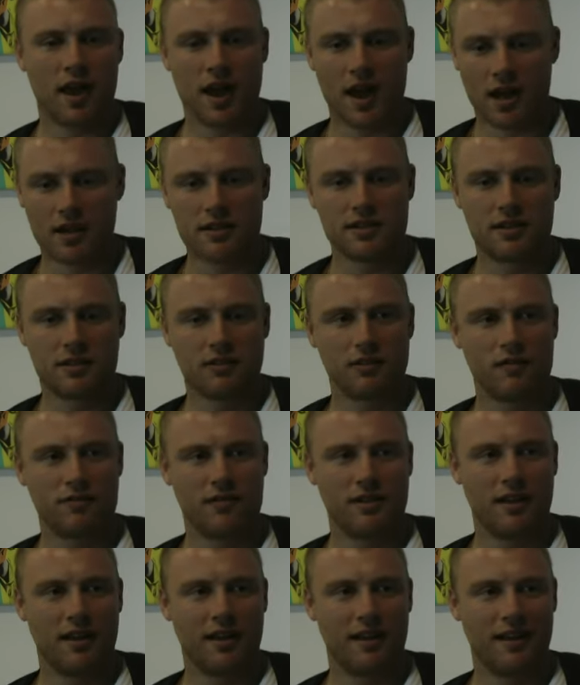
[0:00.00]
I actually
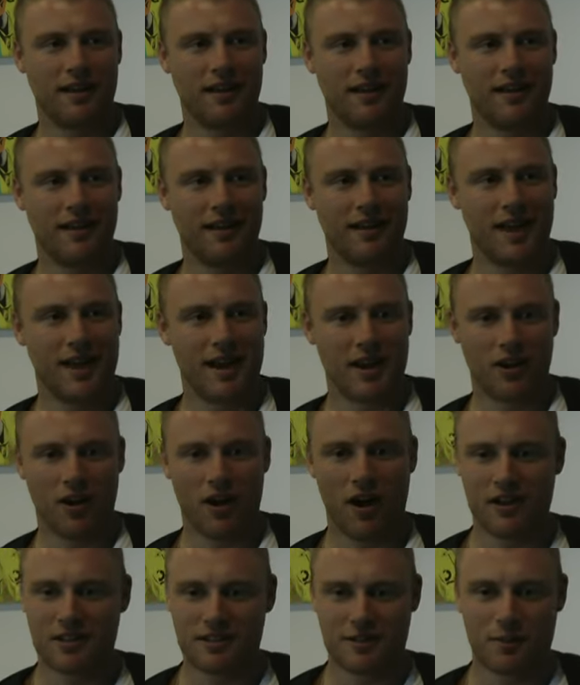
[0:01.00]
loved it, and then
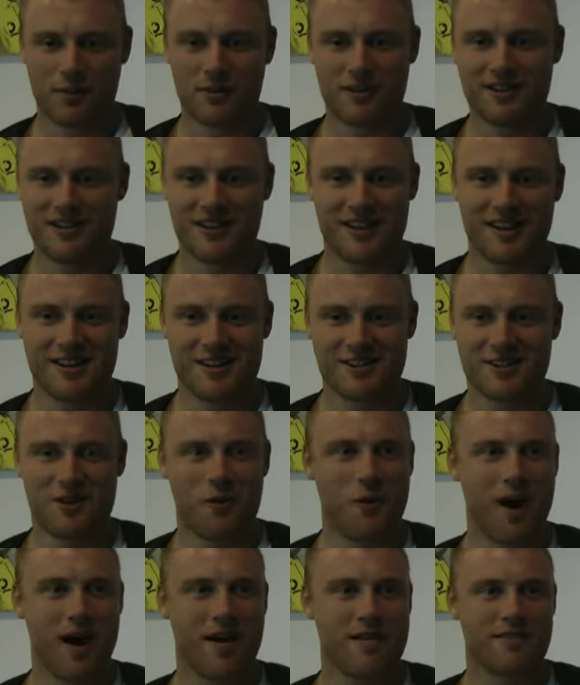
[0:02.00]
got this appreciation
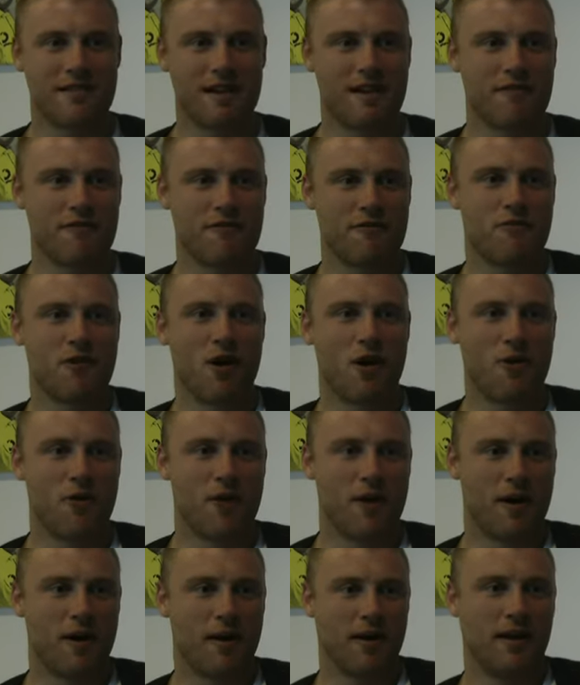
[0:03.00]
of wildlife from
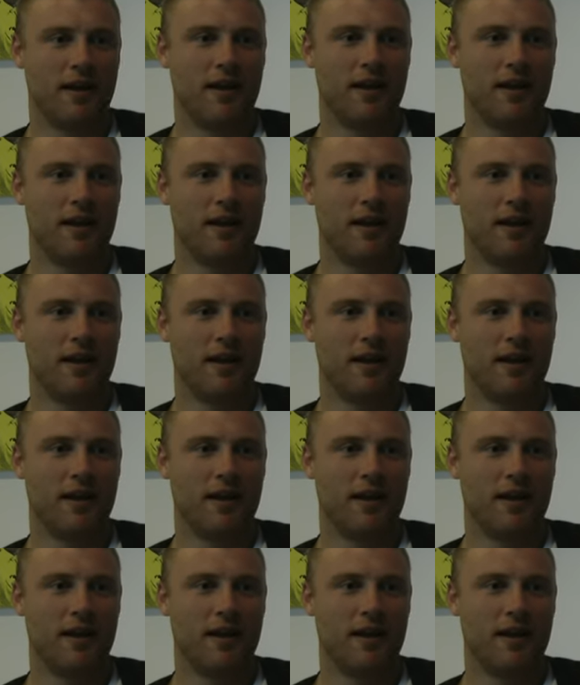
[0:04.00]
nowhere.